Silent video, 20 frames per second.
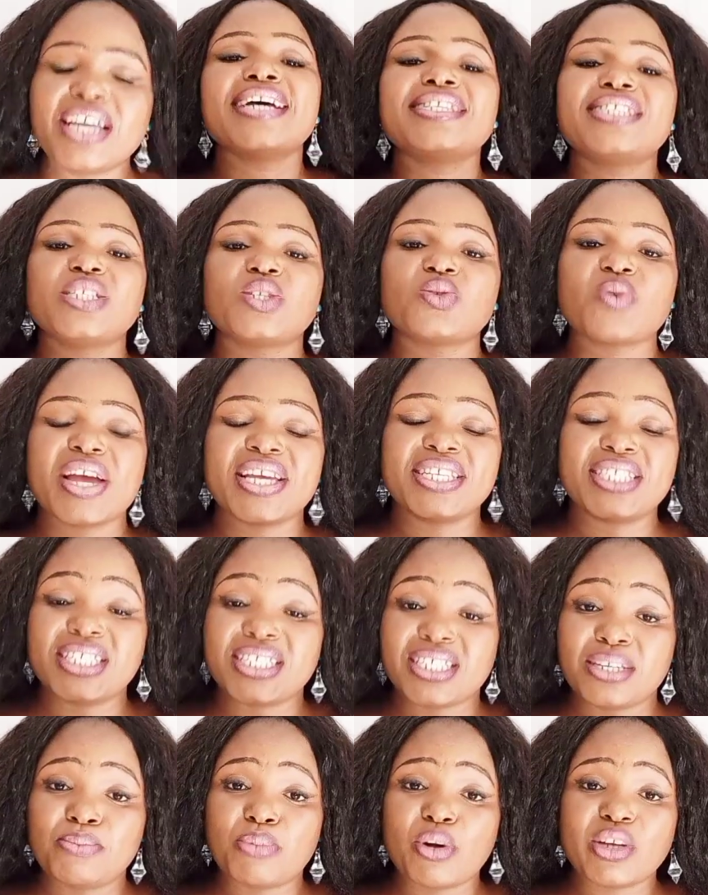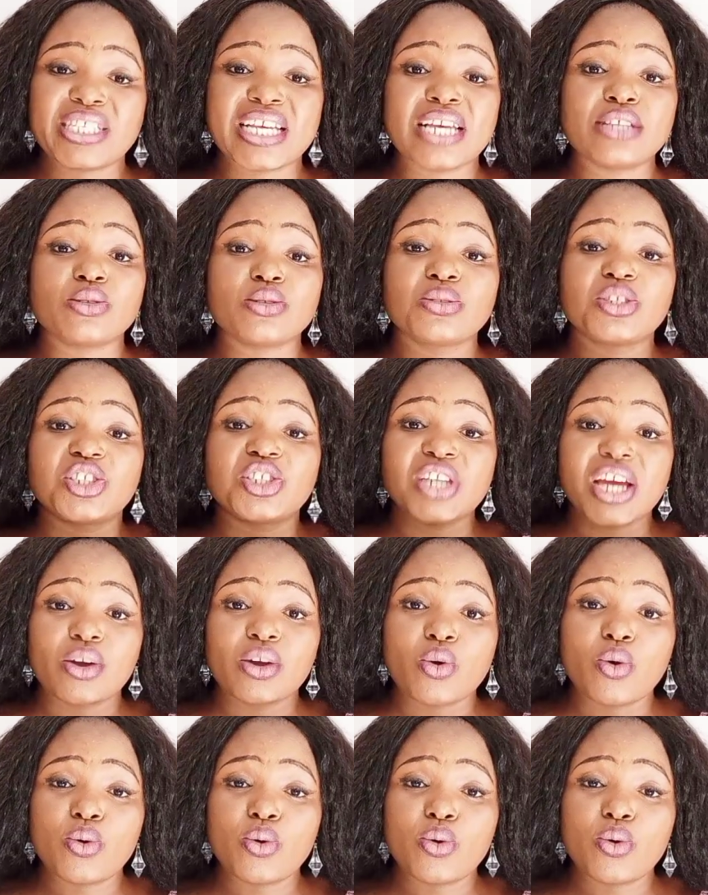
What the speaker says: That is why it is important to check